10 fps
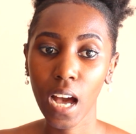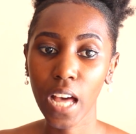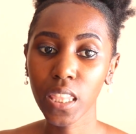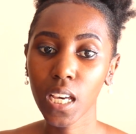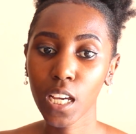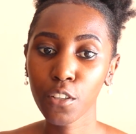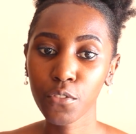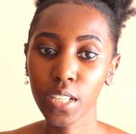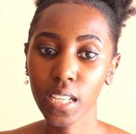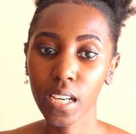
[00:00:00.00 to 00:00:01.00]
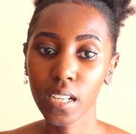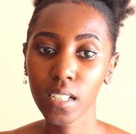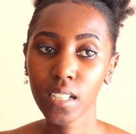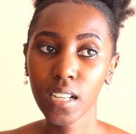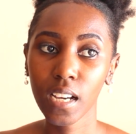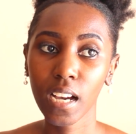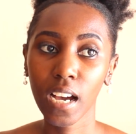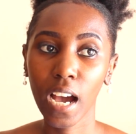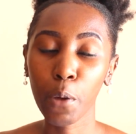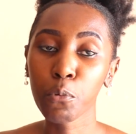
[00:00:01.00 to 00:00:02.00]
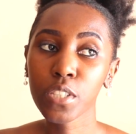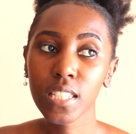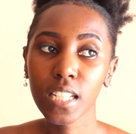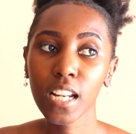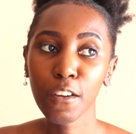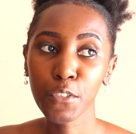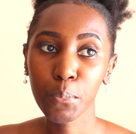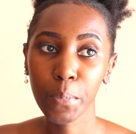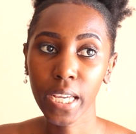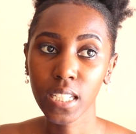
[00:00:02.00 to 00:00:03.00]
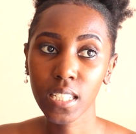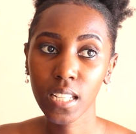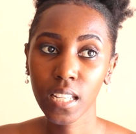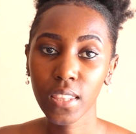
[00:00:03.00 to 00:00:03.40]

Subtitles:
at the end of the year, I would still have spent